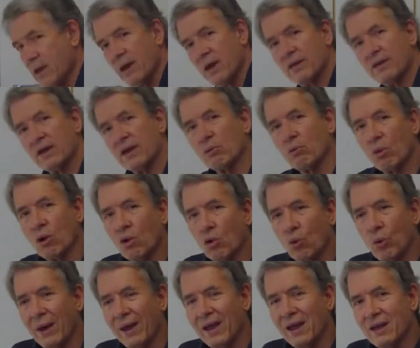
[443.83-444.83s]
and then we'll
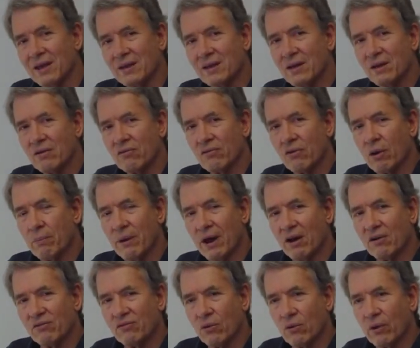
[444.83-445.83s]
wait for
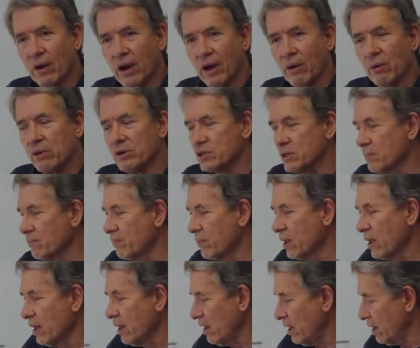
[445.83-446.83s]
about 4 hours,
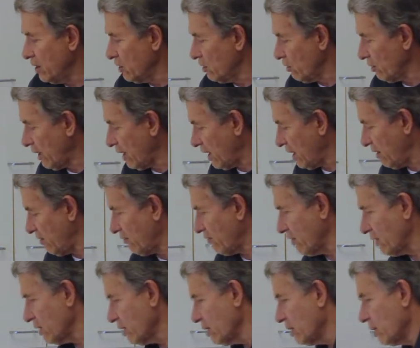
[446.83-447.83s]
and you'll have
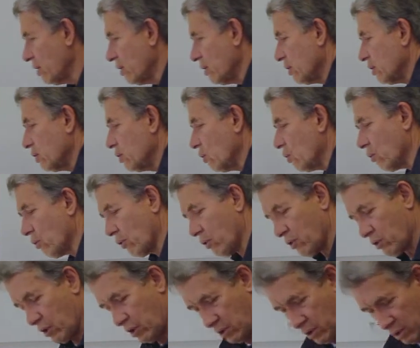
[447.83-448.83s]
yogurt